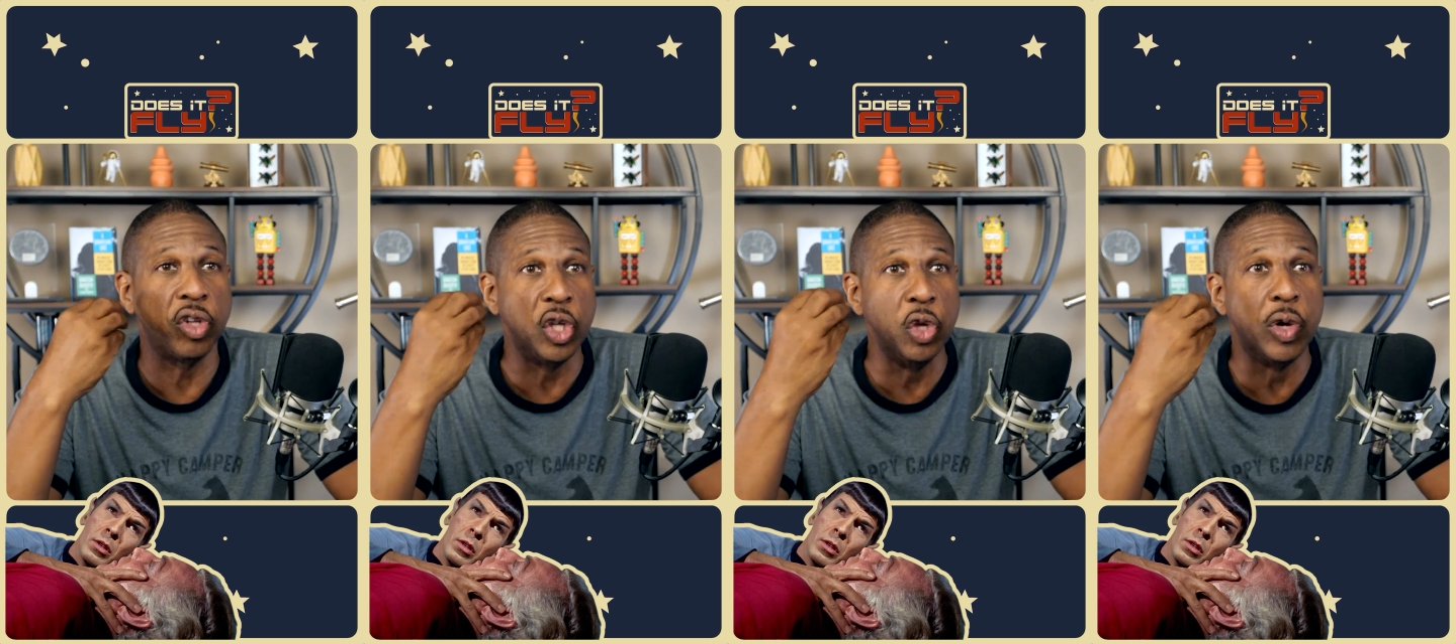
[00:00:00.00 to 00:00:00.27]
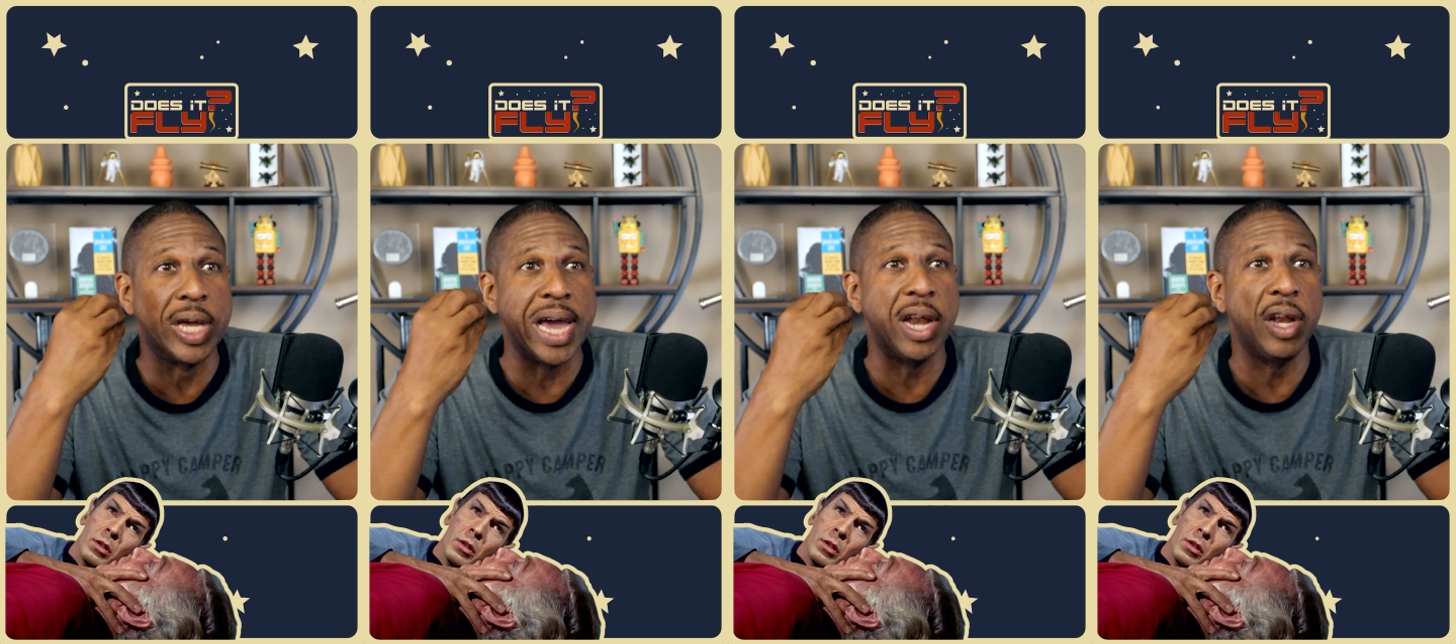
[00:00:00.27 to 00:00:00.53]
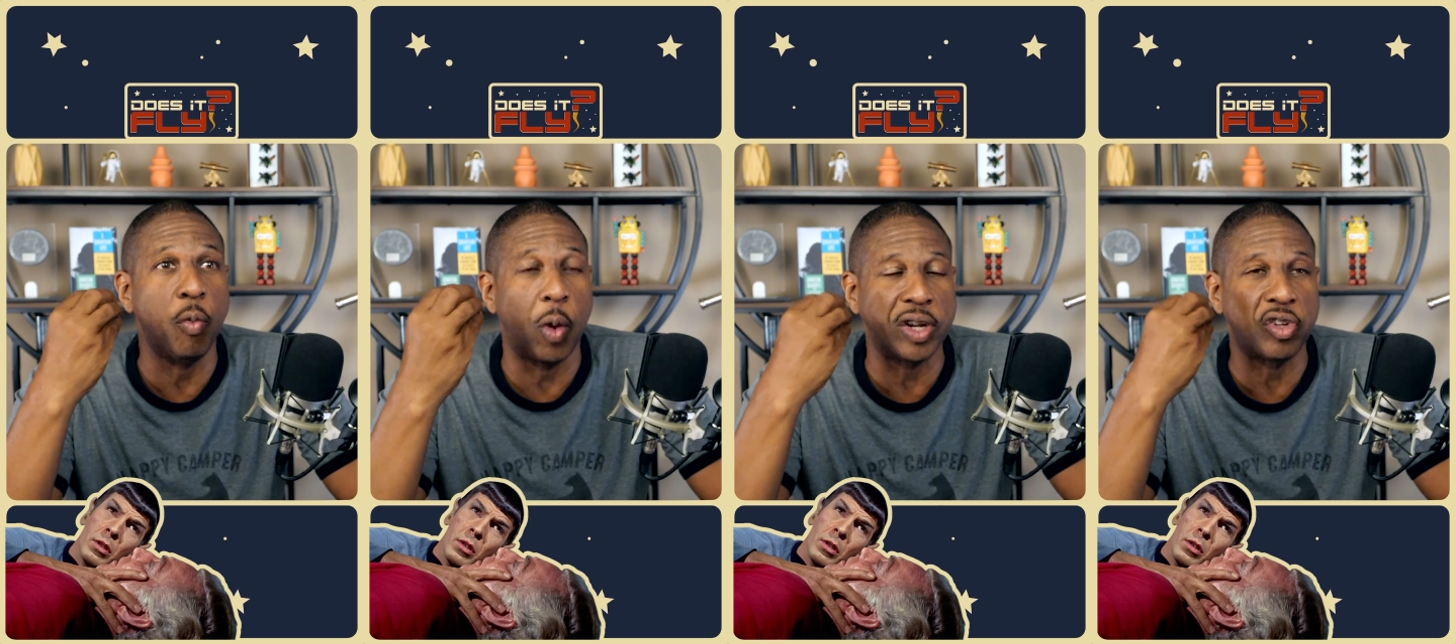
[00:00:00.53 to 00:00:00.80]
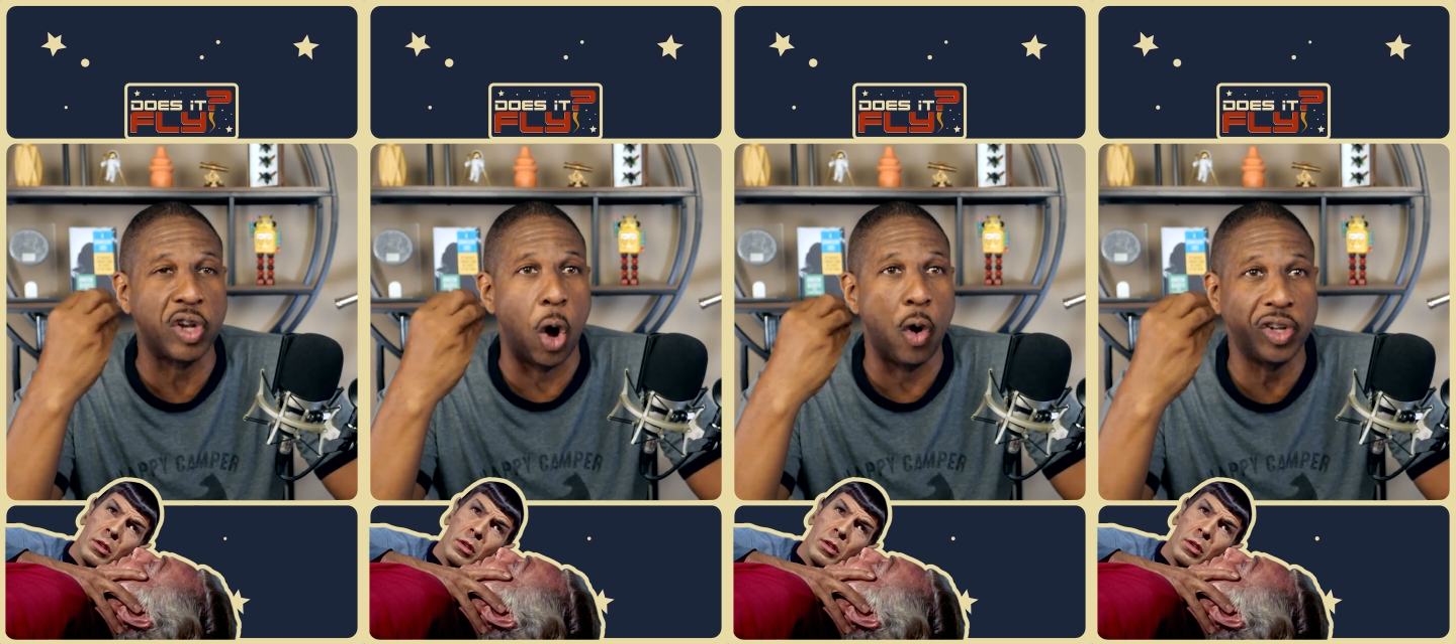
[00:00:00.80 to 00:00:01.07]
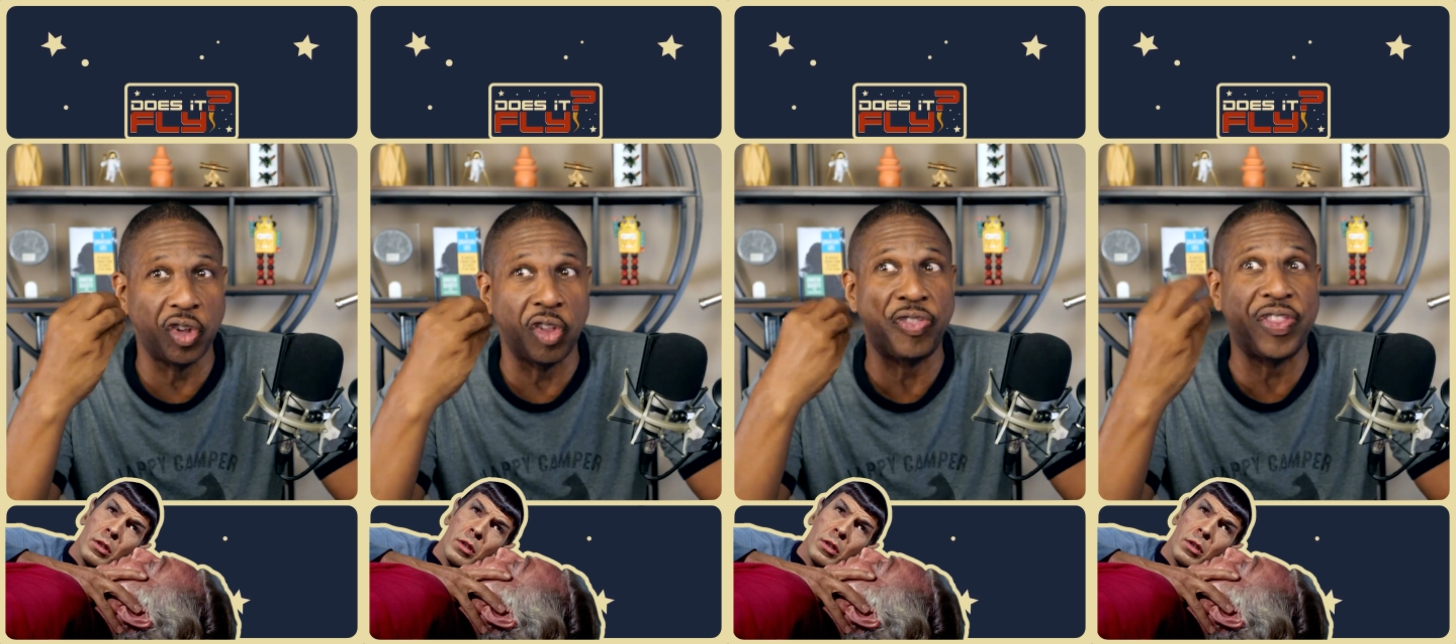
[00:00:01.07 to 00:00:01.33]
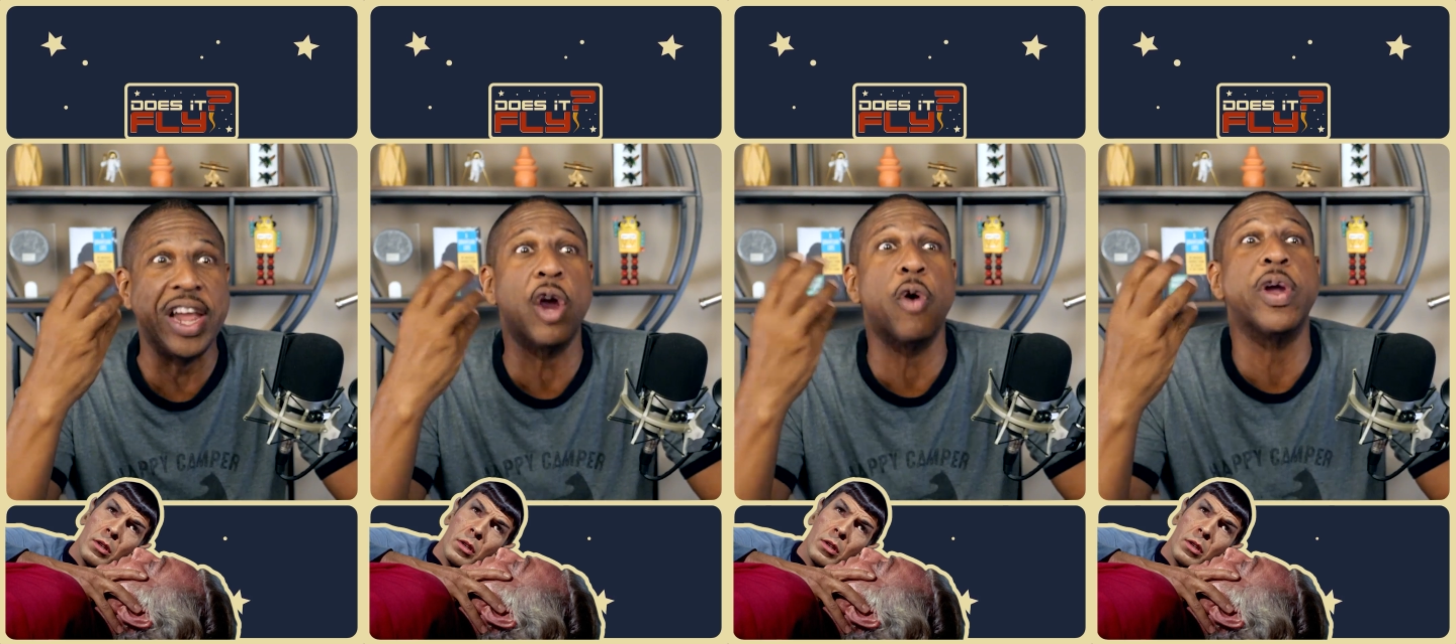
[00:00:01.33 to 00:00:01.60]
You get what is known as a
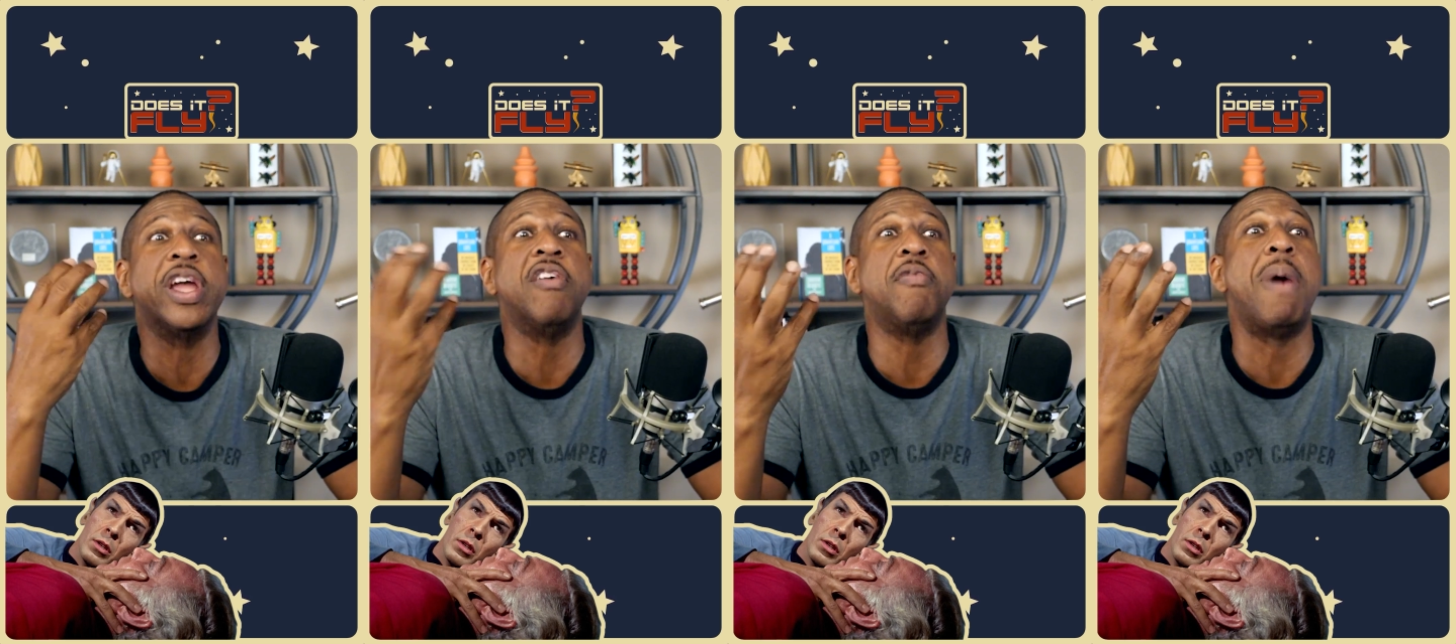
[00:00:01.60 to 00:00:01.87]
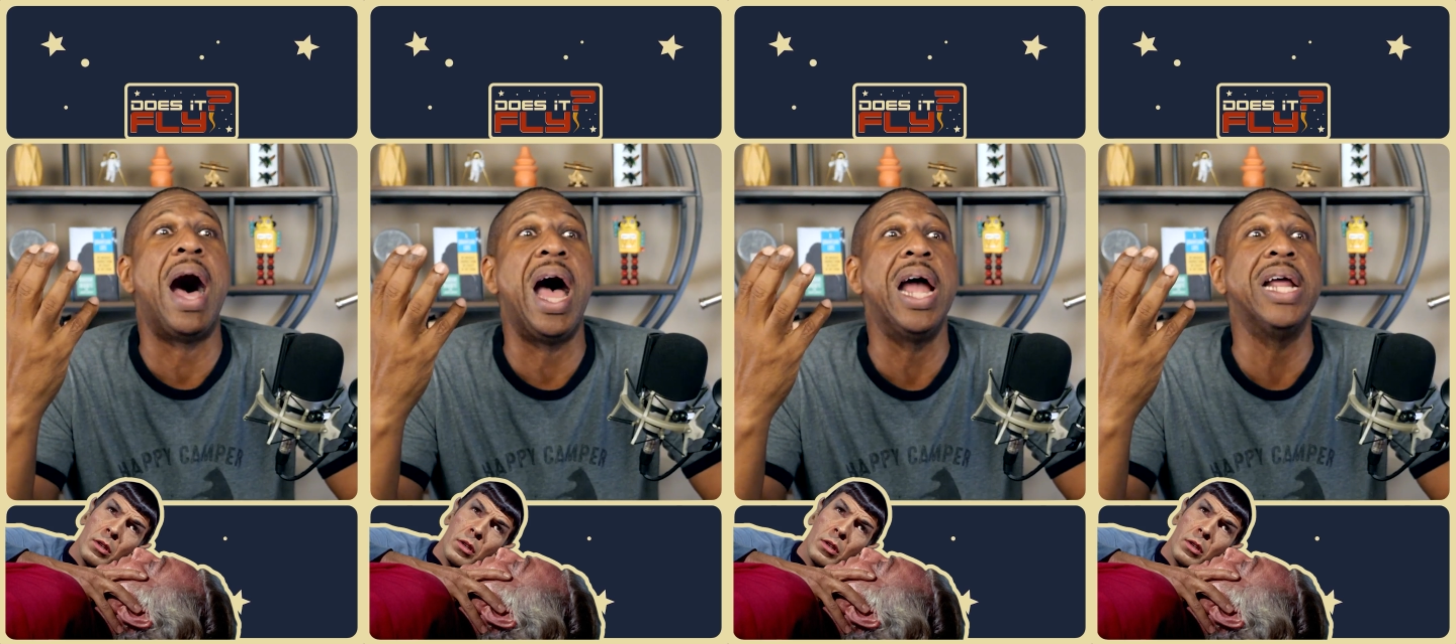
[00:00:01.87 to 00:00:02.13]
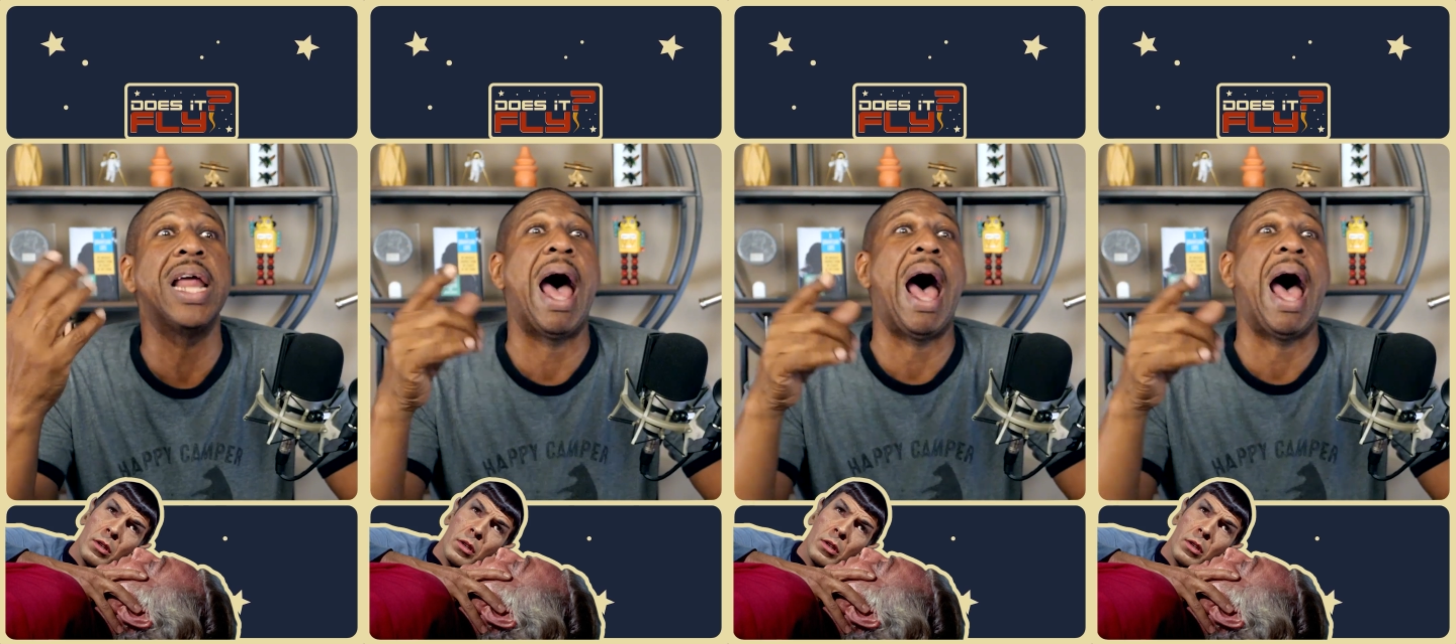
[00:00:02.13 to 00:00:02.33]
theory of mind.